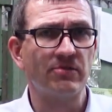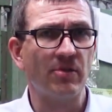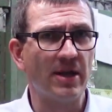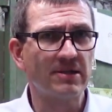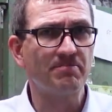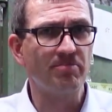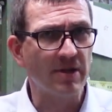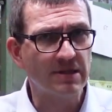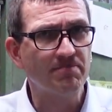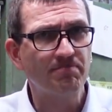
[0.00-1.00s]
So that's
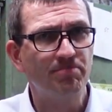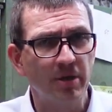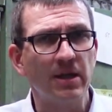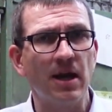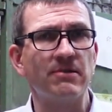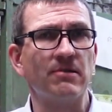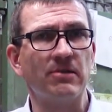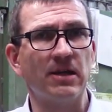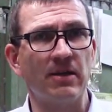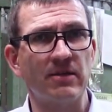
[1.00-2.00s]
pretty nice, I
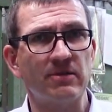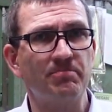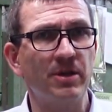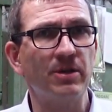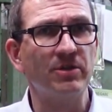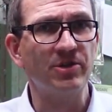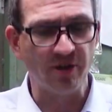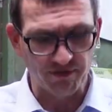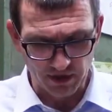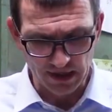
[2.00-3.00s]
think. That's a pretty good
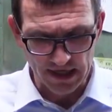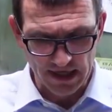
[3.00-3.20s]
achievement.